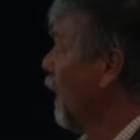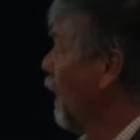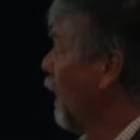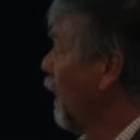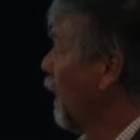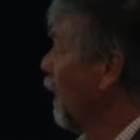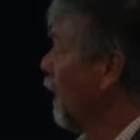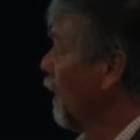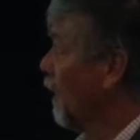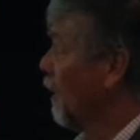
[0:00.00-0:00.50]

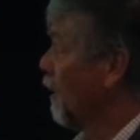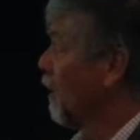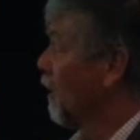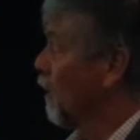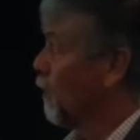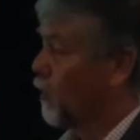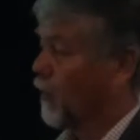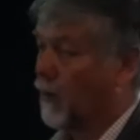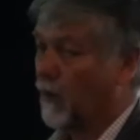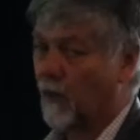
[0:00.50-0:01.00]
and
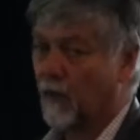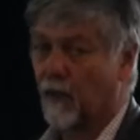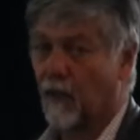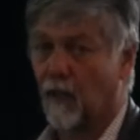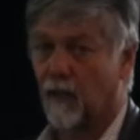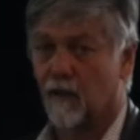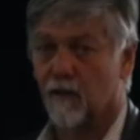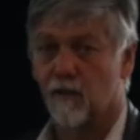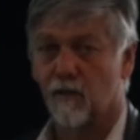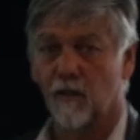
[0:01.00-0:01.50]
applied
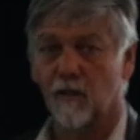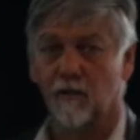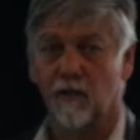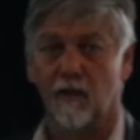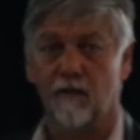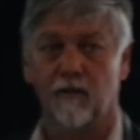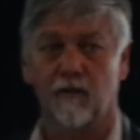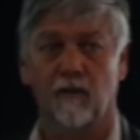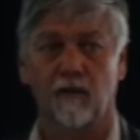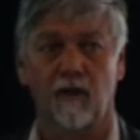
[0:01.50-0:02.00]
our
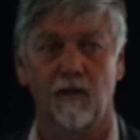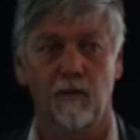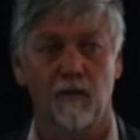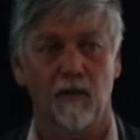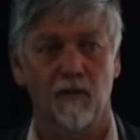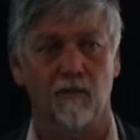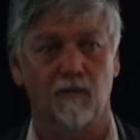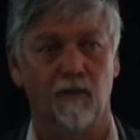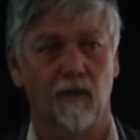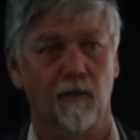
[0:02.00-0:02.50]
geographical limit
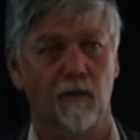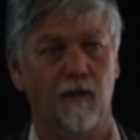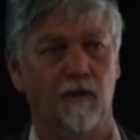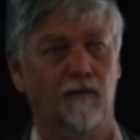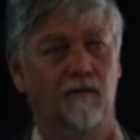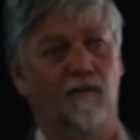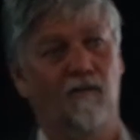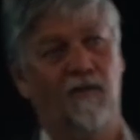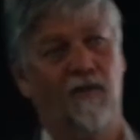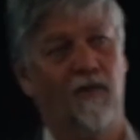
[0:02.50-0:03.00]
of where we
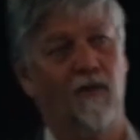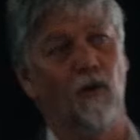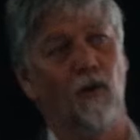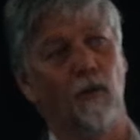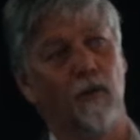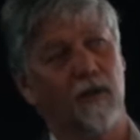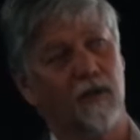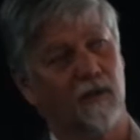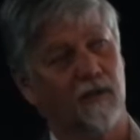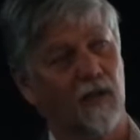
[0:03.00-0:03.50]
thought
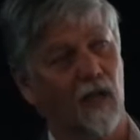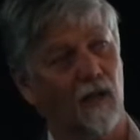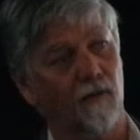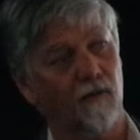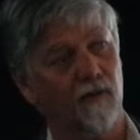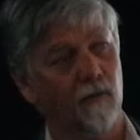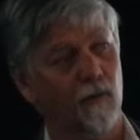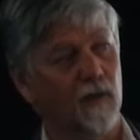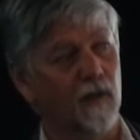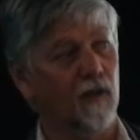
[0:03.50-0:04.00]
we could
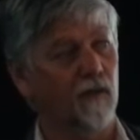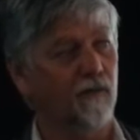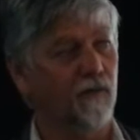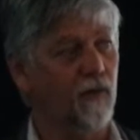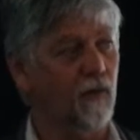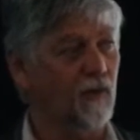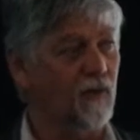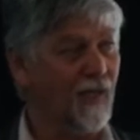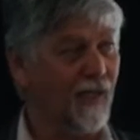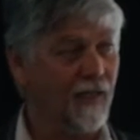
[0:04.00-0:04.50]
cover within a
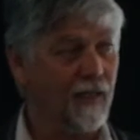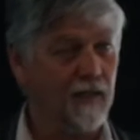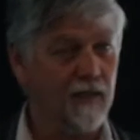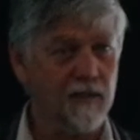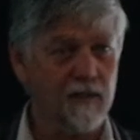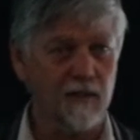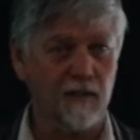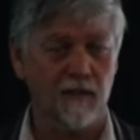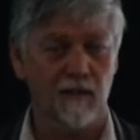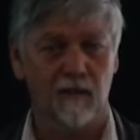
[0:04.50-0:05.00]
few
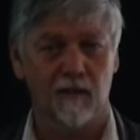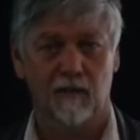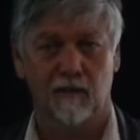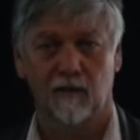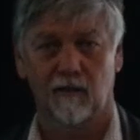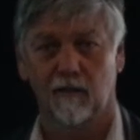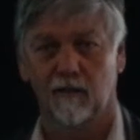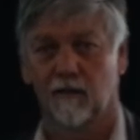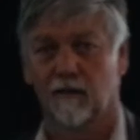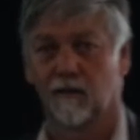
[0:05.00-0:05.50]
days.
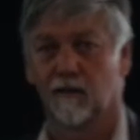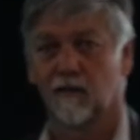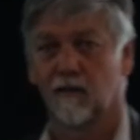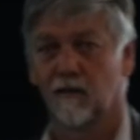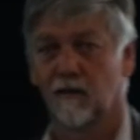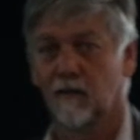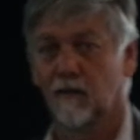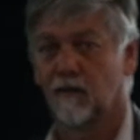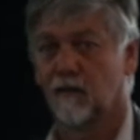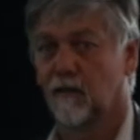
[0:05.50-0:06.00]

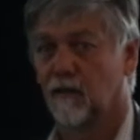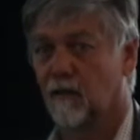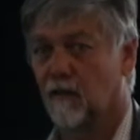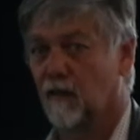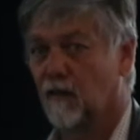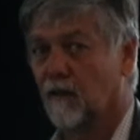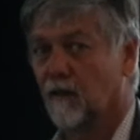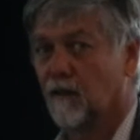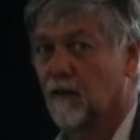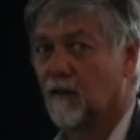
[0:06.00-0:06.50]

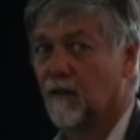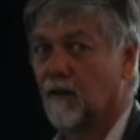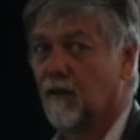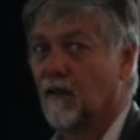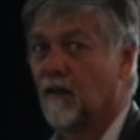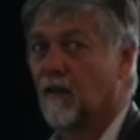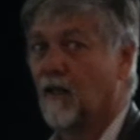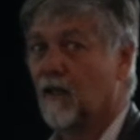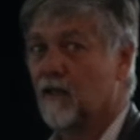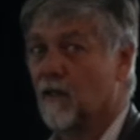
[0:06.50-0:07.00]

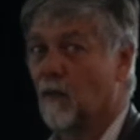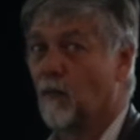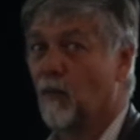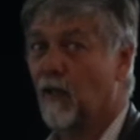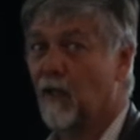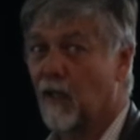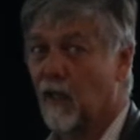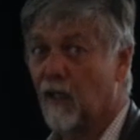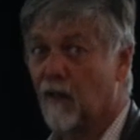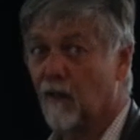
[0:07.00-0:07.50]
That's a
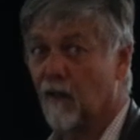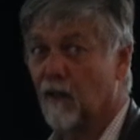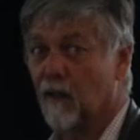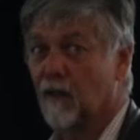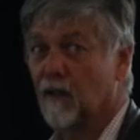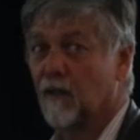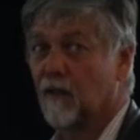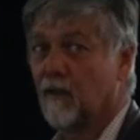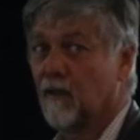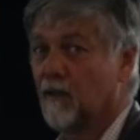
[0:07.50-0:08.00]
big area.
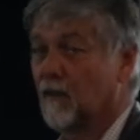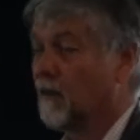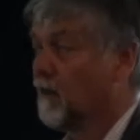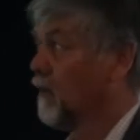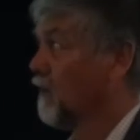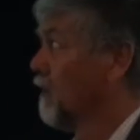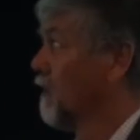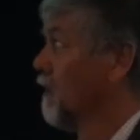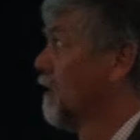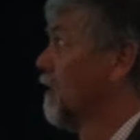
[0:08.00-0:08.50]

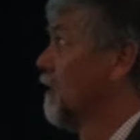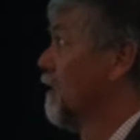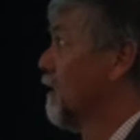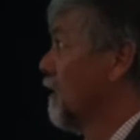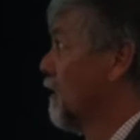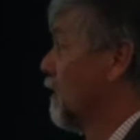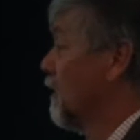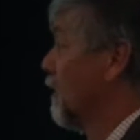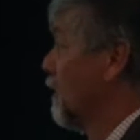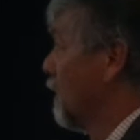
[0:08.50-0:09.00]

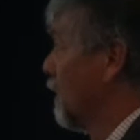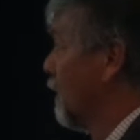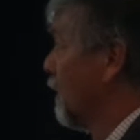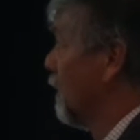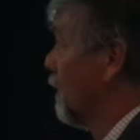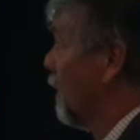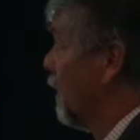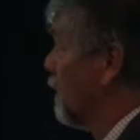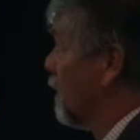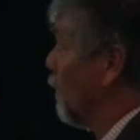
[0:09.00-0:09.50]

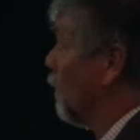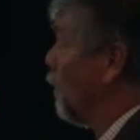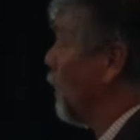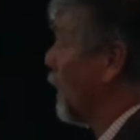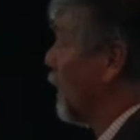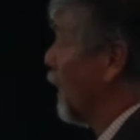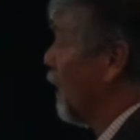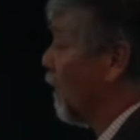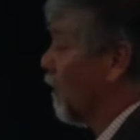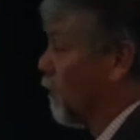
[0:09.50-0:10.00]
That's a
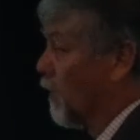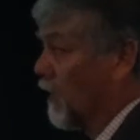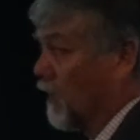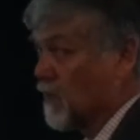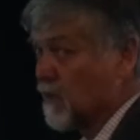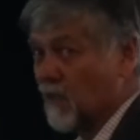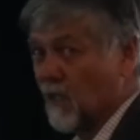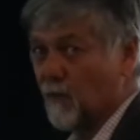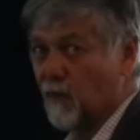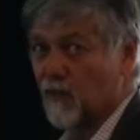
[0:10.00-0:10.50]
big area, but
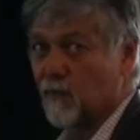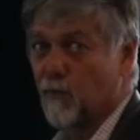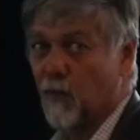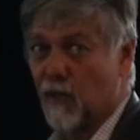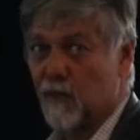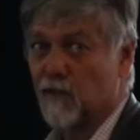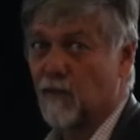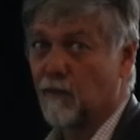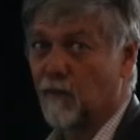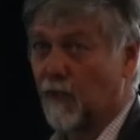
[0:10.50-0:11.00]
that's how much
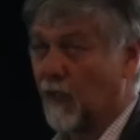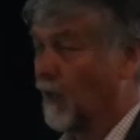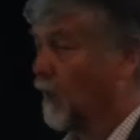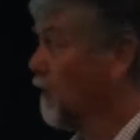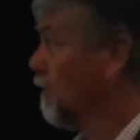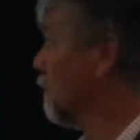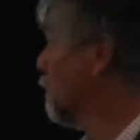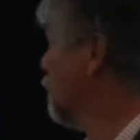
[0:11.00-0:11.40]
budget we had.